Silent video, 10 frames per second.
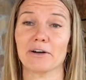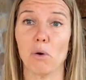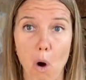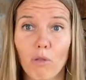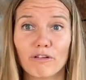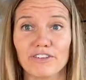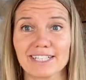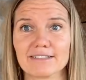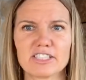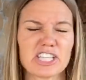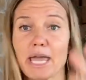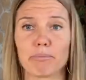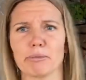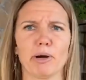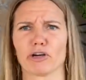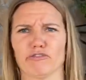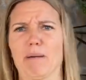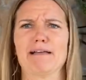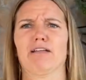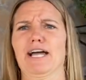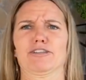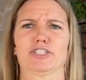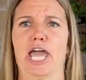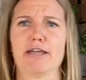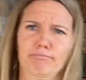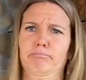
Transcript: All of it is. This can't be a part of my Lionsgate.